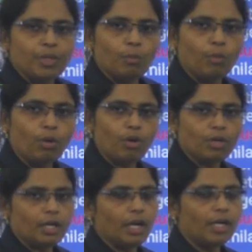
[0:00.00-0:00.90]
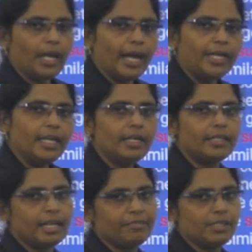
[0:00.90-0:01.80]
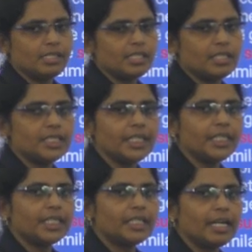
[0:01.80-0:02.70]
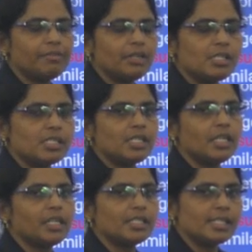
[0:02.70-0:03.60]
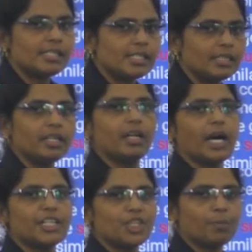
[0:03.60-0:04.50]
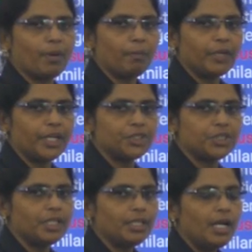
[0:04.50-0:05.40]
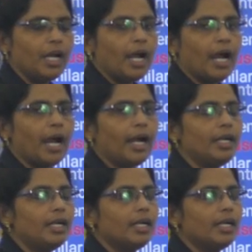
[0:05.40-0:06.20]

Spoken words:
more or higher diversity, genetic diversity results in the larger population, and